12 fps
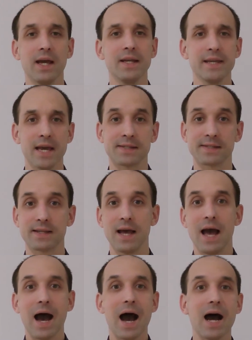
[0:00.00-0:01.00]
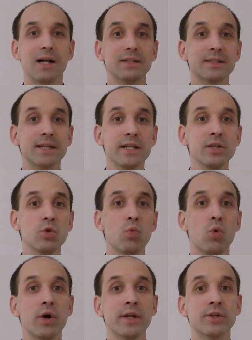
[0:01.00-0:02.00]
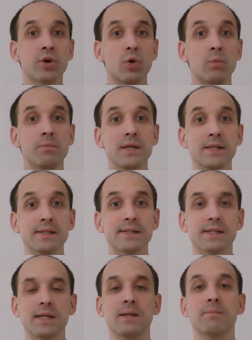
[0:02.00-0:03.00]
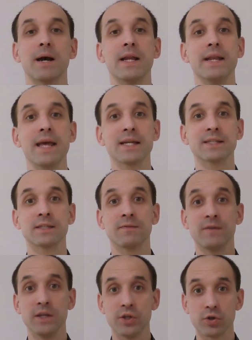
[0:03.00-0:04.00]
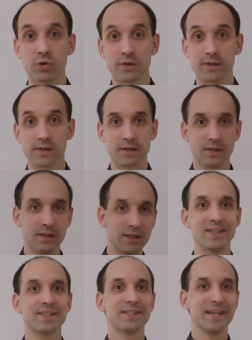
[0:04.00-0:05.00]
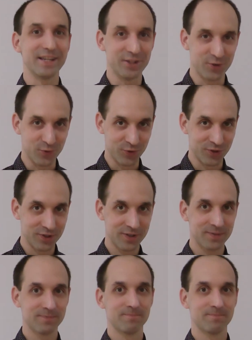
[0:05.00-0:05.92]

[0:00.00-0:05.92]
And yes, I'll tell you what it all means in my next videos. Stay tuned.